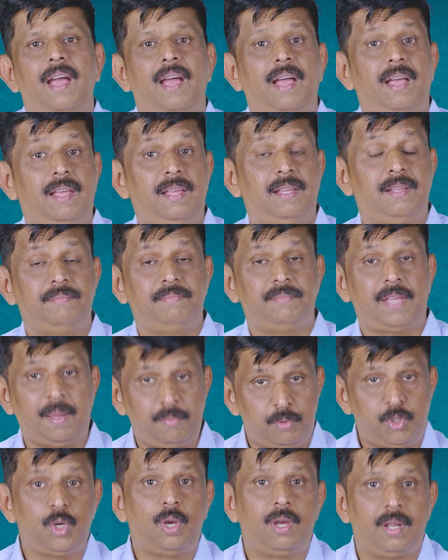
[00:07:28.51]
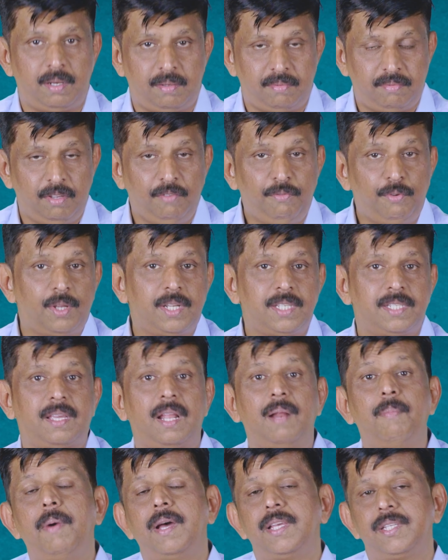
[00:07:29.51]
I'm sure if you're a
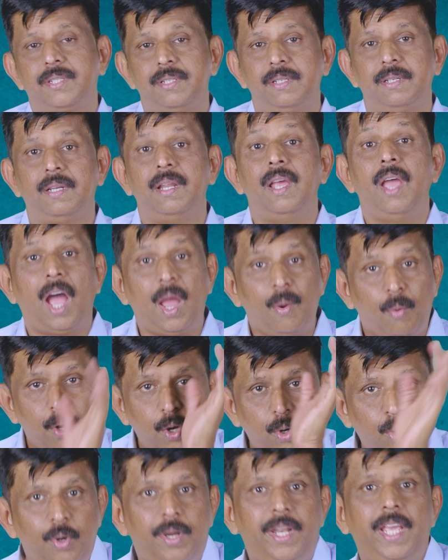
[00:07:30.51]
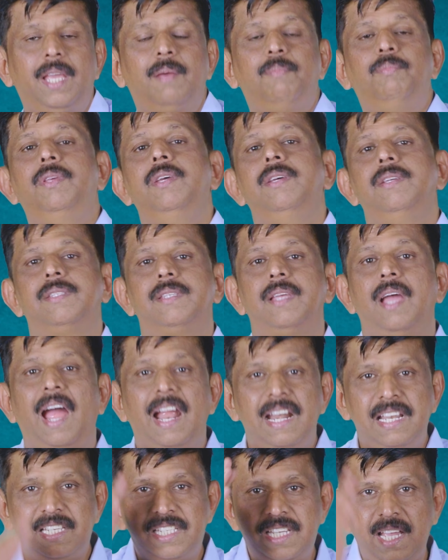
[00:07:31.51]
Scrum Master, I want you to take up this
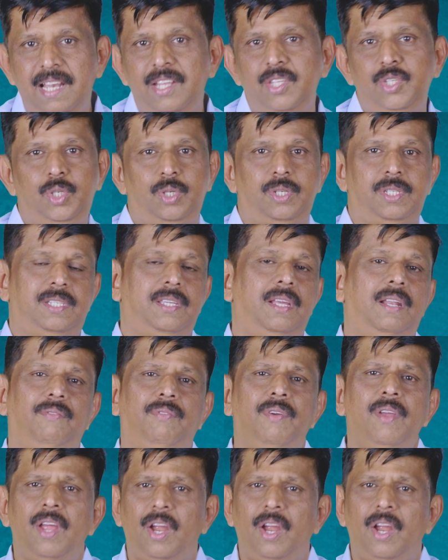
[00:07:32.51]
and challenge yourself.